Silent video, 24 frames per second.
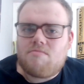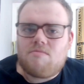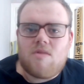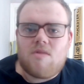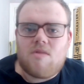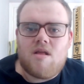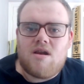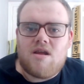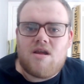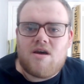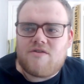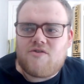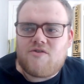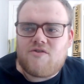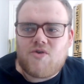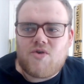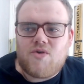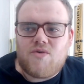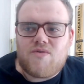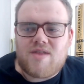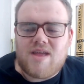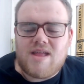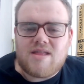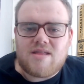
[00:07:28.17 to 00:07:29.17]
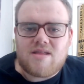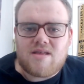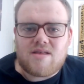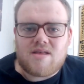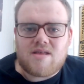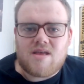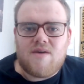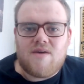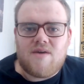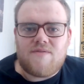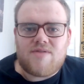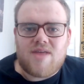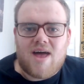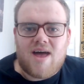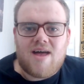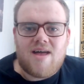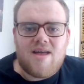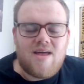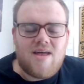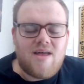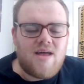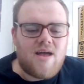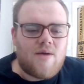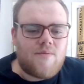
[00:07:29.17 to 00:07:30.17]
look, Truth didn't deserve that.
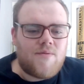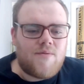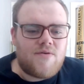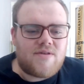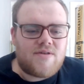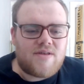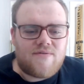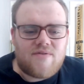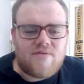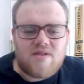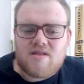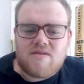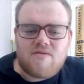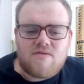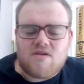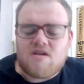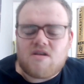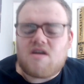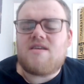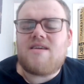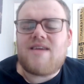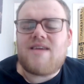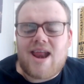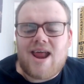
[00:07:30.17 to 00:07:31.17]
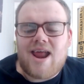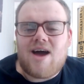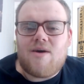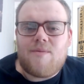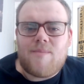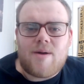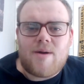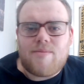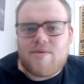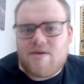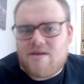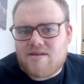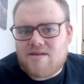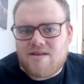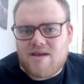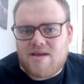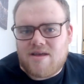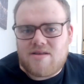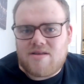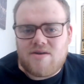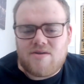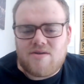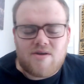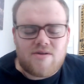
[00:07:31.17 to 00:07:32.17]
And Rusev was like, get out of my
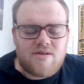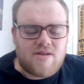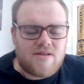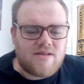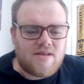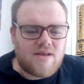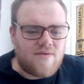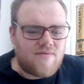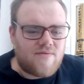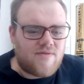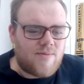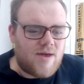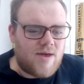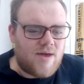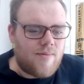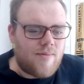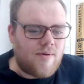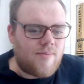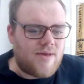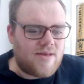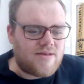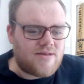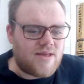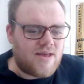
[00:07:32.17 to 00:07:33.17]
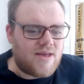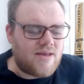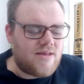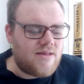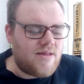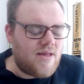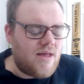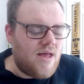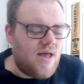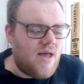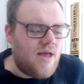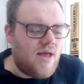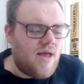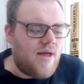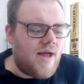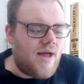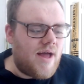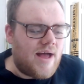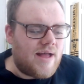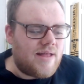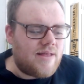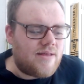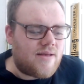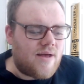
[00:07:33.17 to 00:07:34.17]
business. You don't deserve to be in my business.
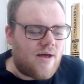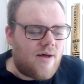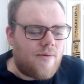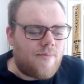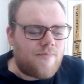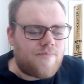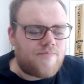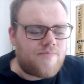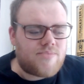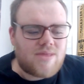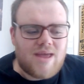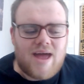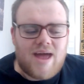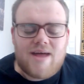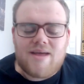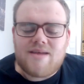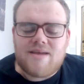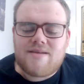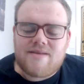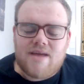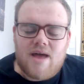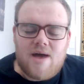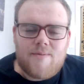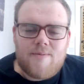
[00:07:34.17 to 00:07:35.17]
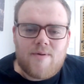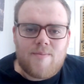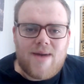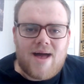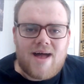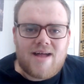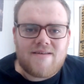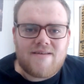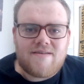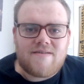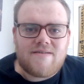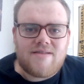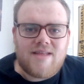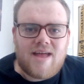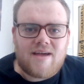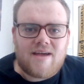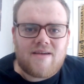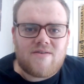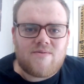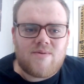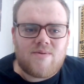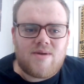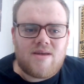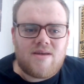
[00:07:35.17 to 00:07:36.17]
And set up a match
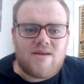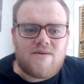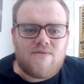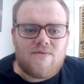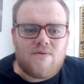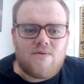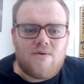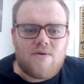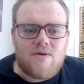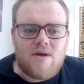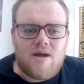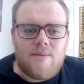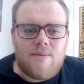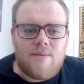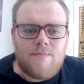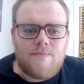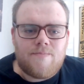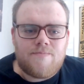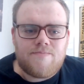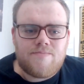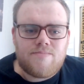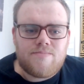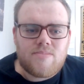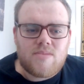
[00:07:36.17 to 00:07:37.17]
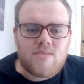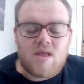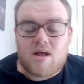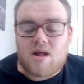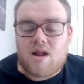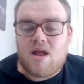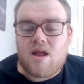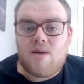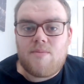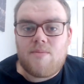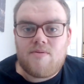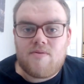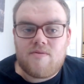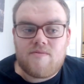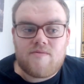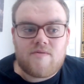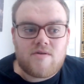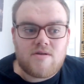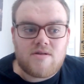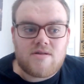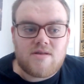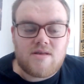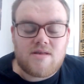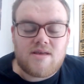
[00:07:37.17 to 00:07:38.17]
next week for the club.
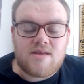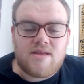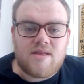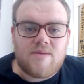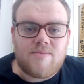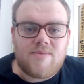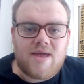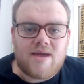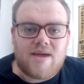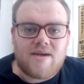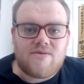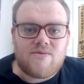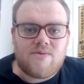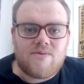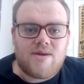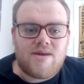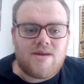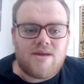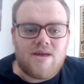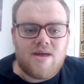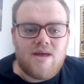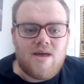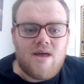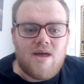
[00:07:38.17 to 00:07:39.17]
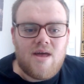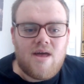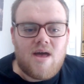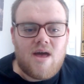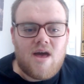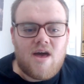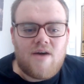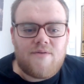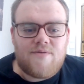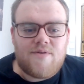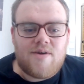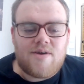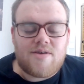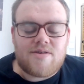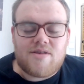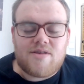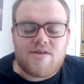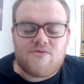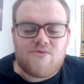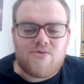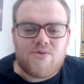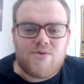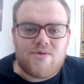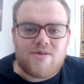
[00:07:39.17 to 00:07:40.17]
Good to see them next week
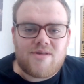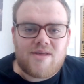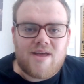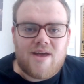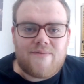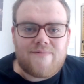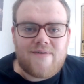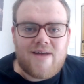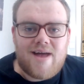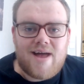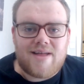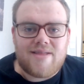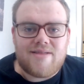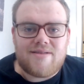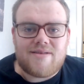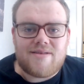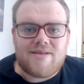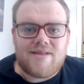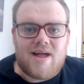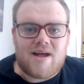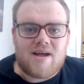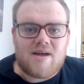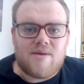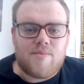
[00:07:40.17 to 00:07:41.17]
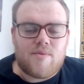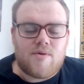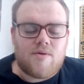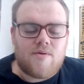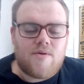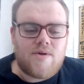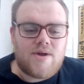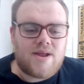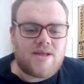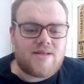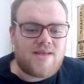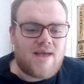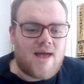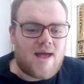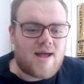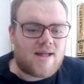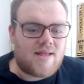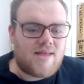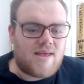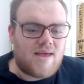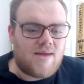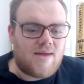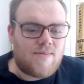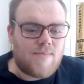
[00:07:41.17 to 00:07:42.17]
versus Rusev and Nakamura in a tag
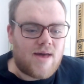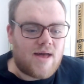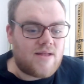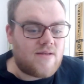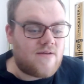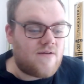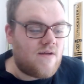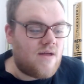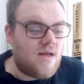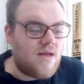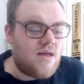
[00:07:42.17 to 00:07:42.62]
team match.